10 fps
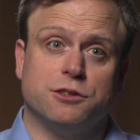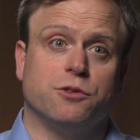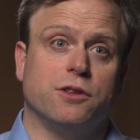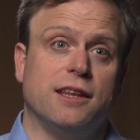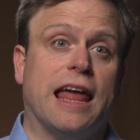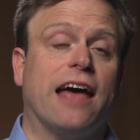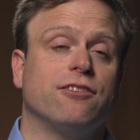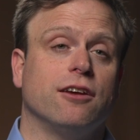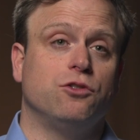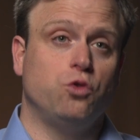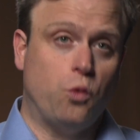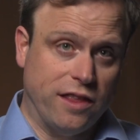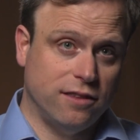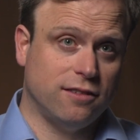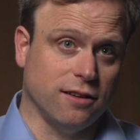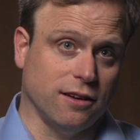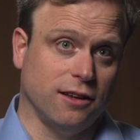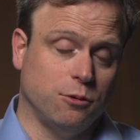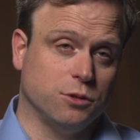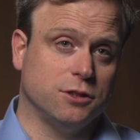for the NASA Twin
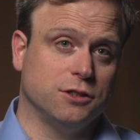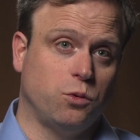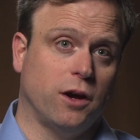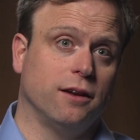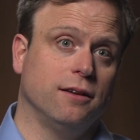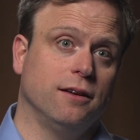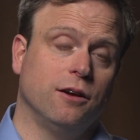Study, which is when